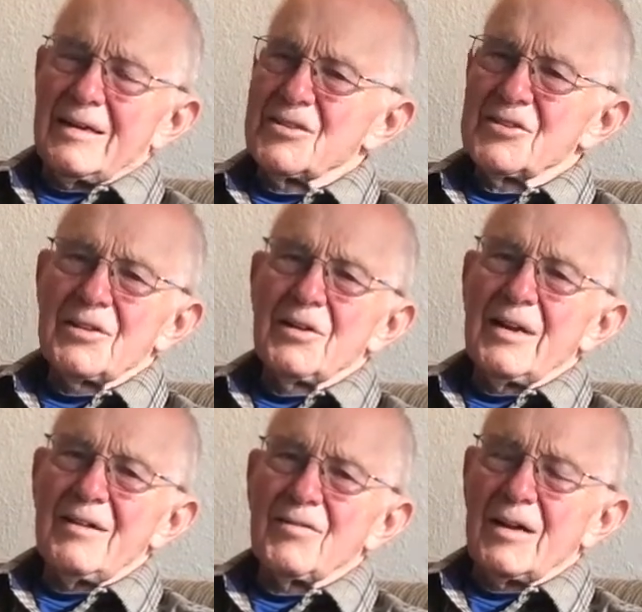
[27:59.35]
I still
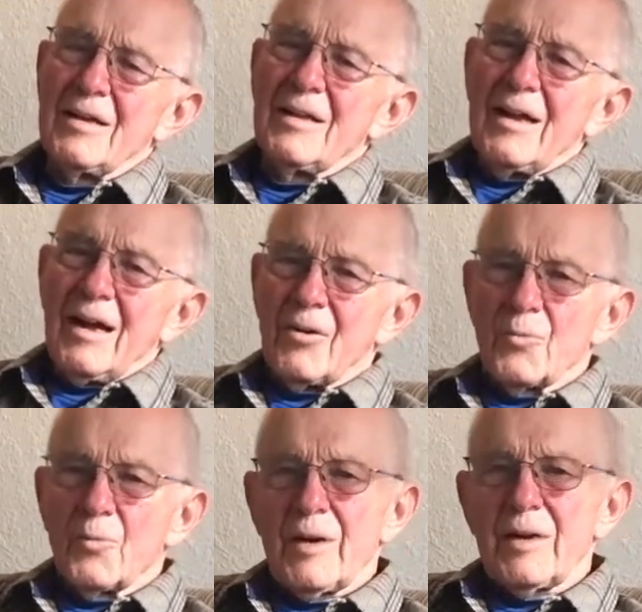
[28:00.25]
have a
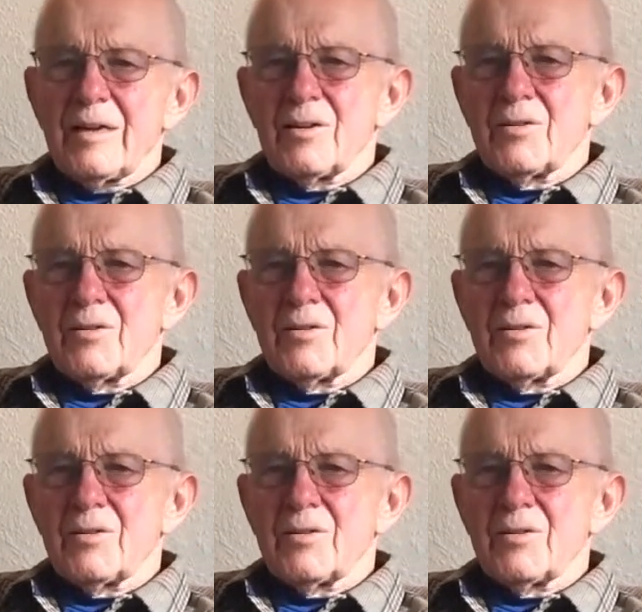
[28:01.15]
really